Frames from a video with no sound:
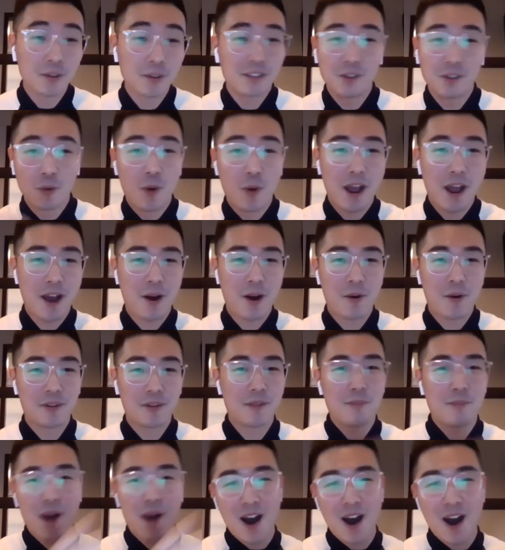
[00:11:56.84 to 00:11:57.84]
dwell on
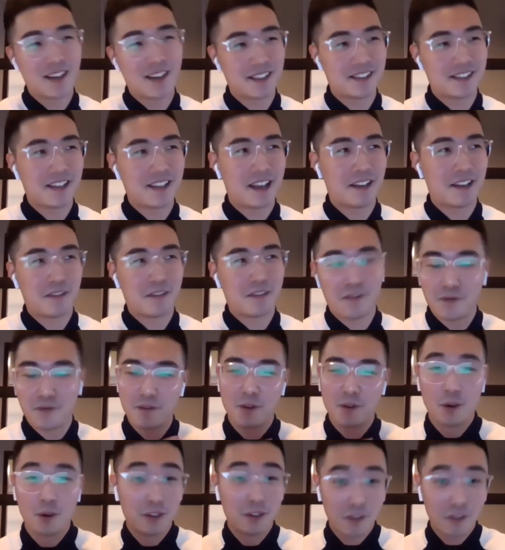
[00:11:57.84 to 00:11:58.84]
the past
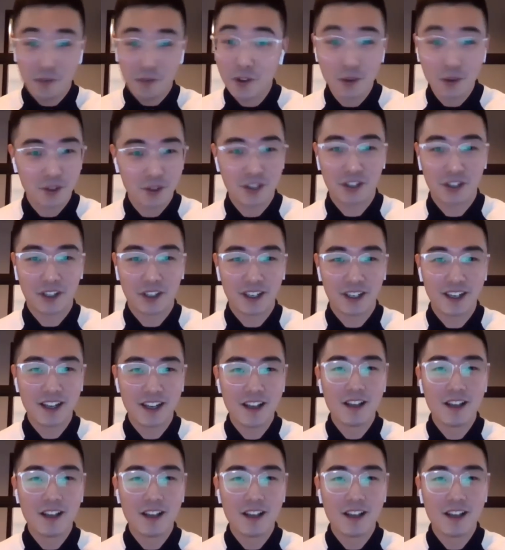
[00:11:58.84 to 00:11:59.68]
or the future.